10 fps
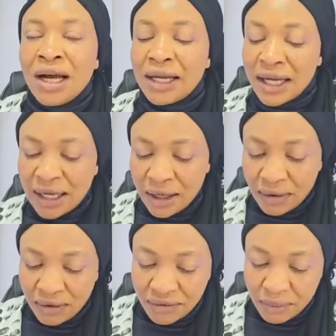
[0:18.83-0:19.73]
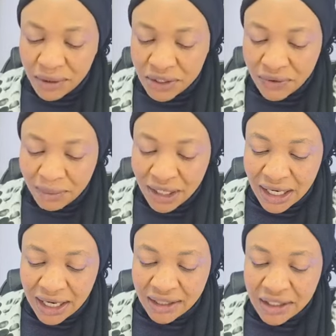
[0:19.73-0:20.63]
And I love you. Please, family,
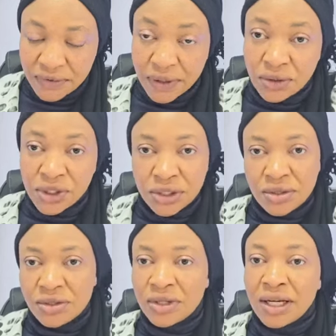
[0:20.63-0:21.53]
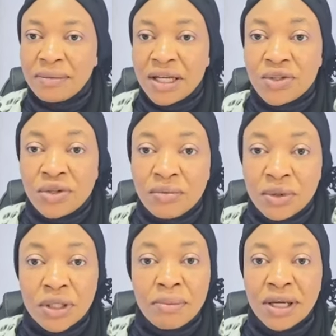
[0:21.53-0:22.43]
like this video, share, subscribe, tell
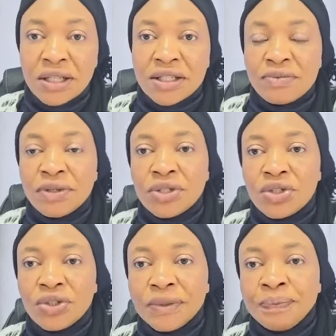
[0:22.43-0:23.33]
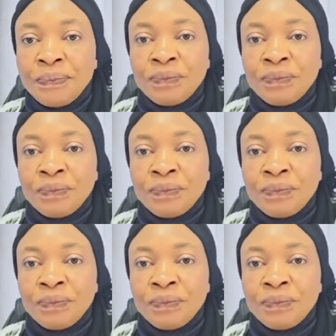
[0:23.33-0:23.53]
somebody about this ministry.